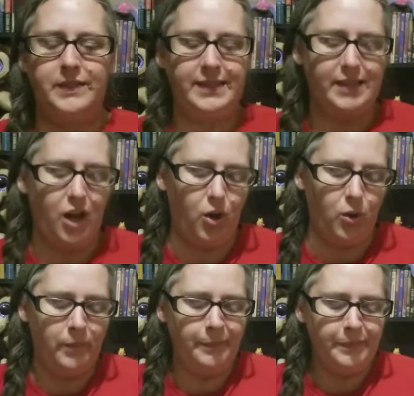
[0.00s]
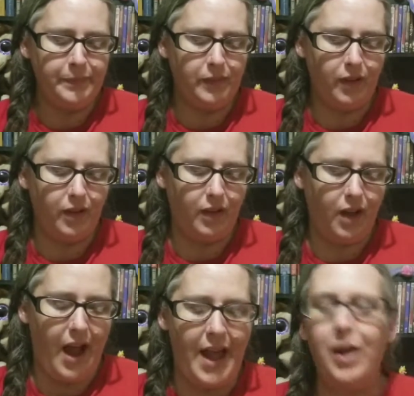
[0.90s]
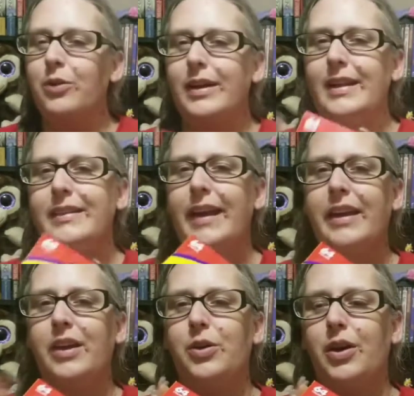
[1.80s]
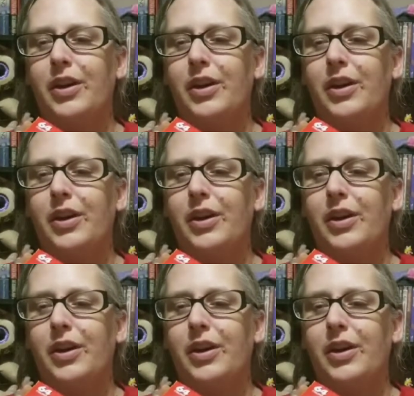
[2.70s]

So I don't want to take a